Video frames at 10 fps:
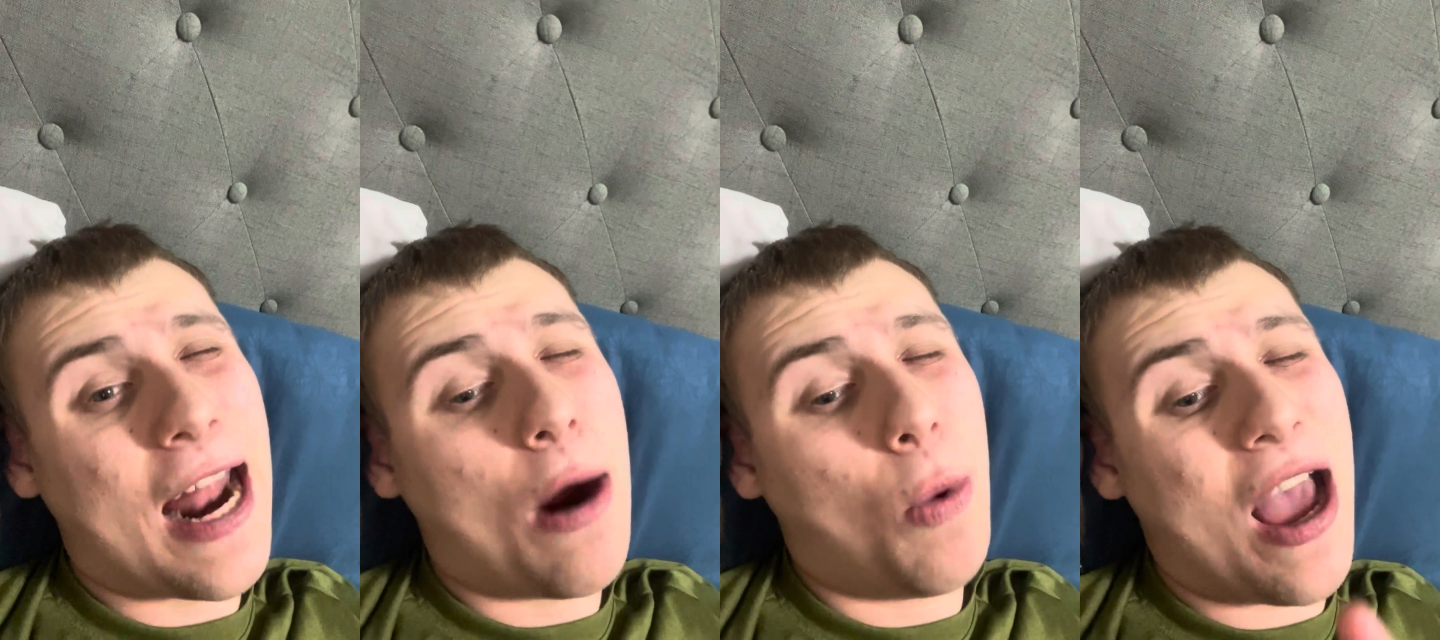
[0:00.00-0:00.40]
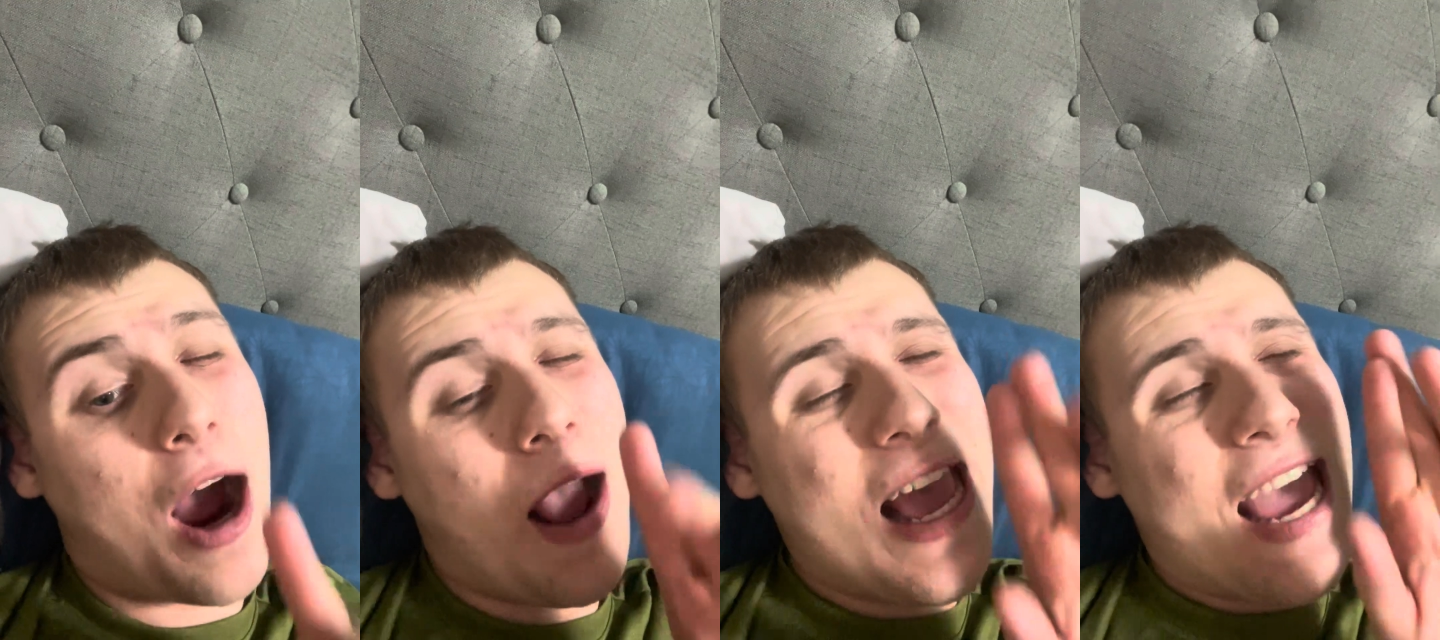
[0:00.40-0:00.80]
I uh,
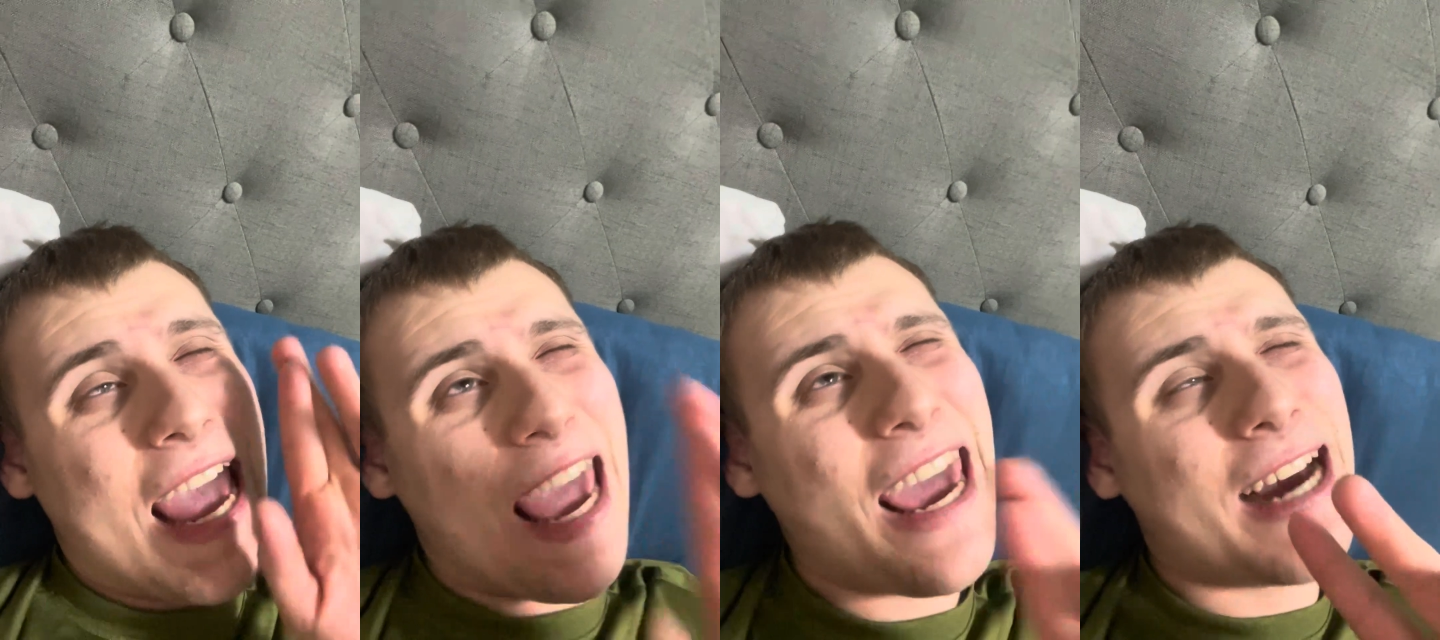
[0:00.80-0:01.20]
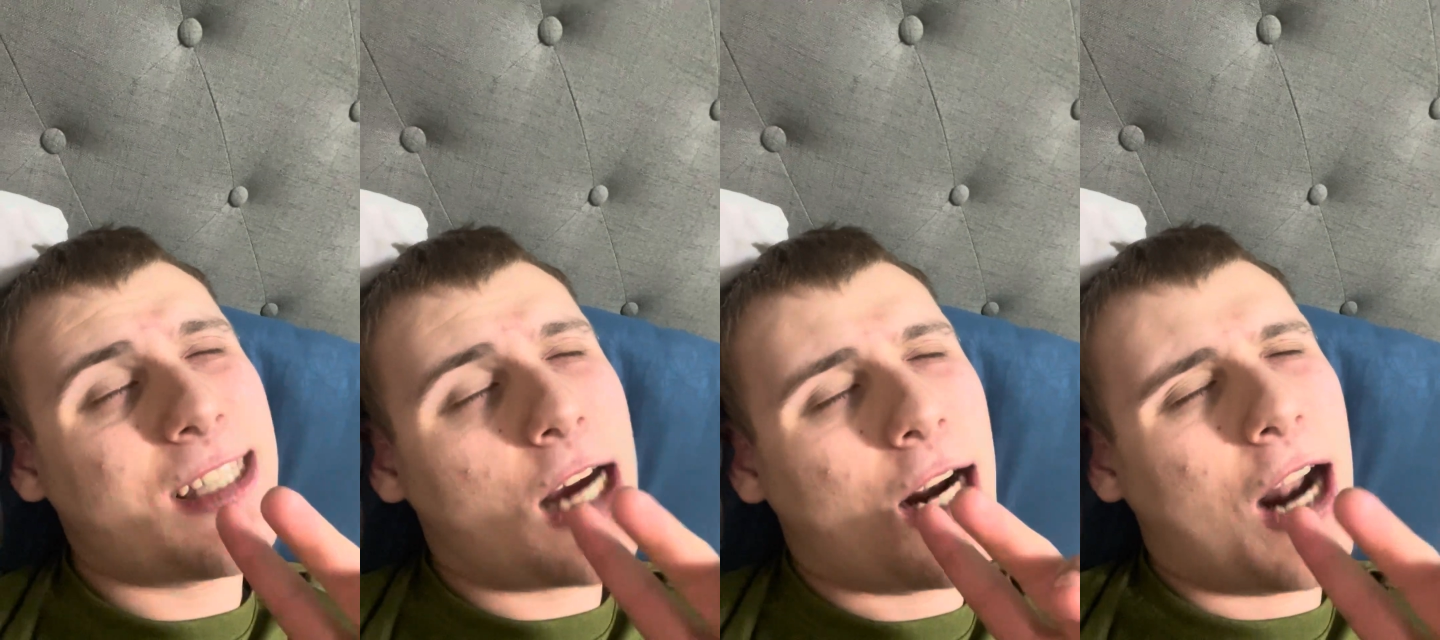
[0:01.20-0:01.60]
and
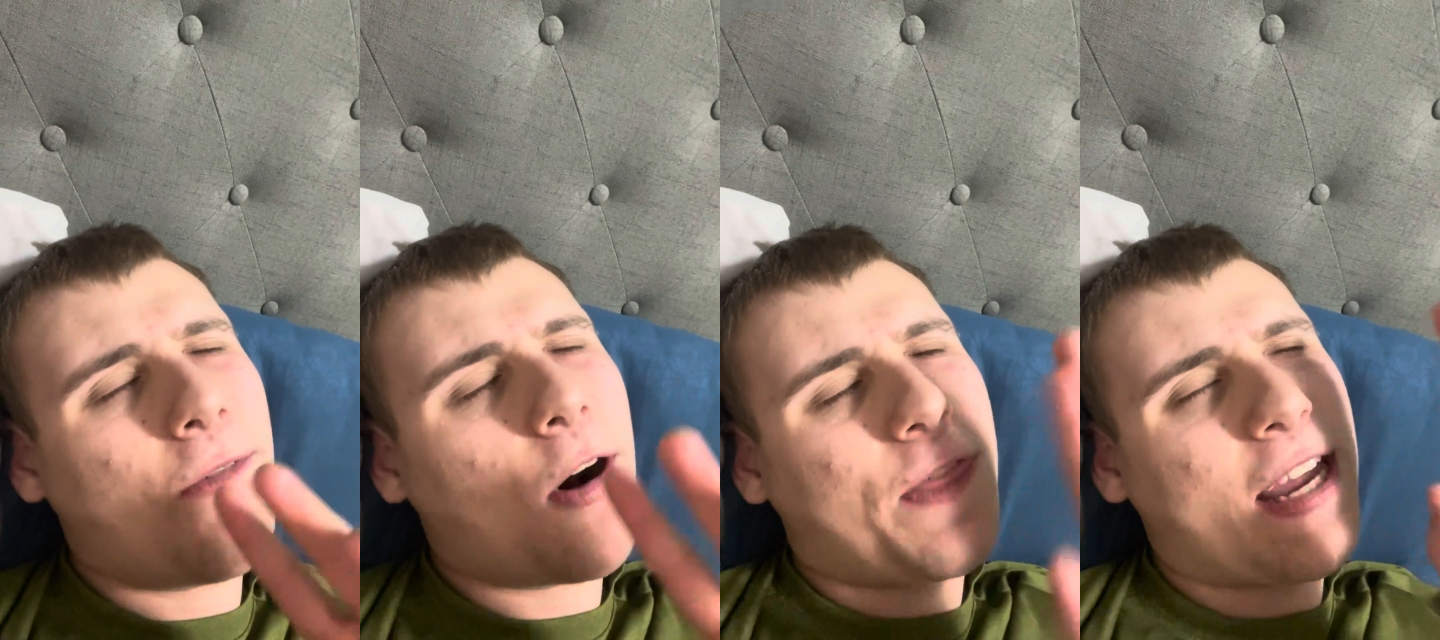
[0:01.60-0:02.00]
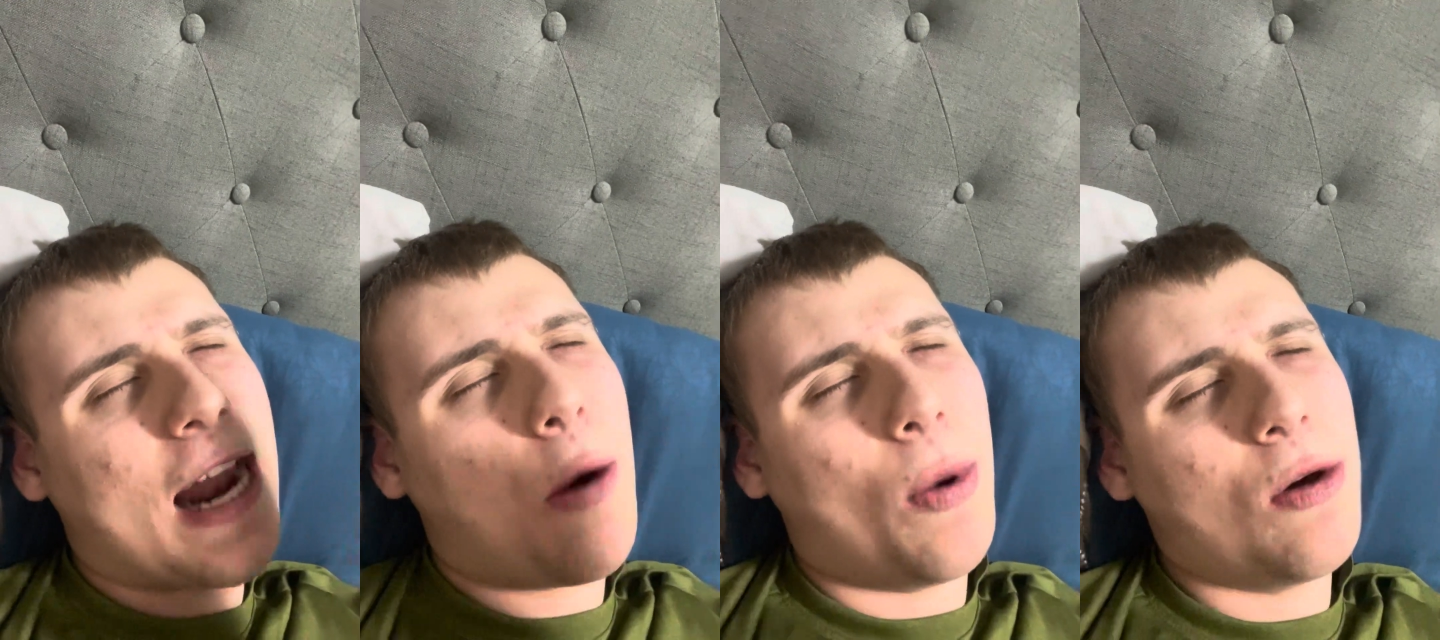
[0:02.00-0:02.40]
another thing
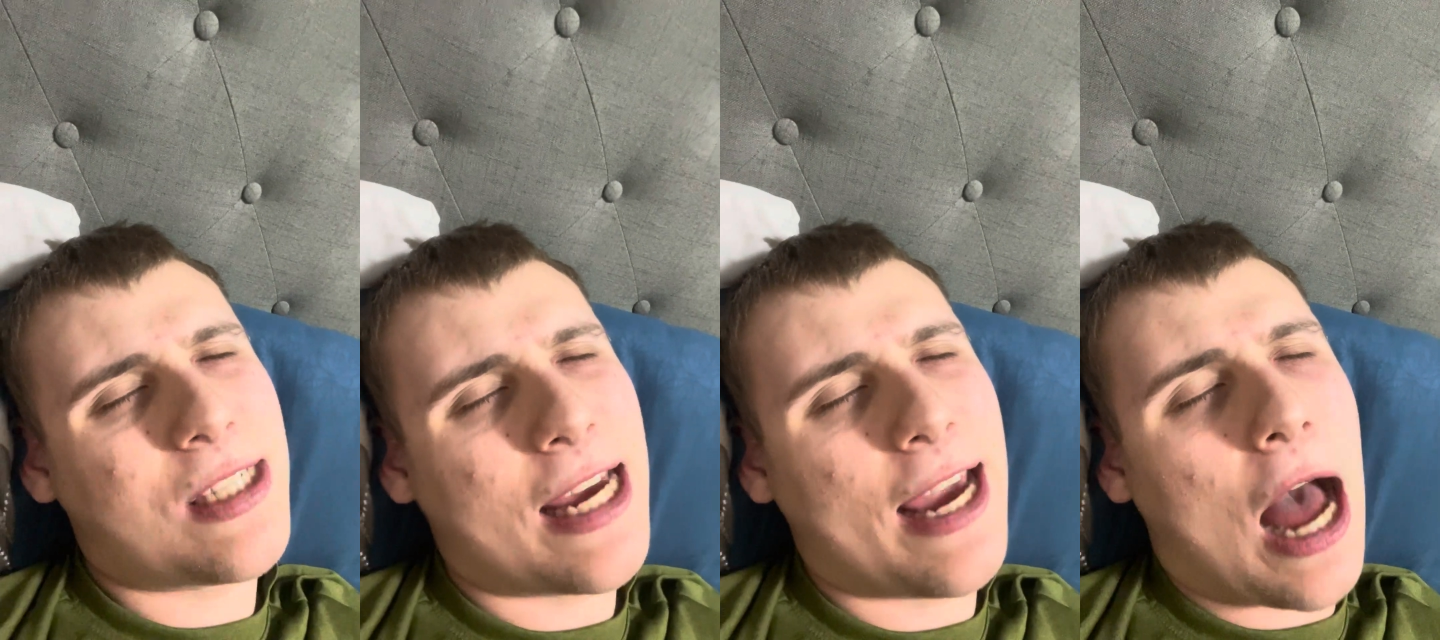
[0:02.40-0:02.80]
I will say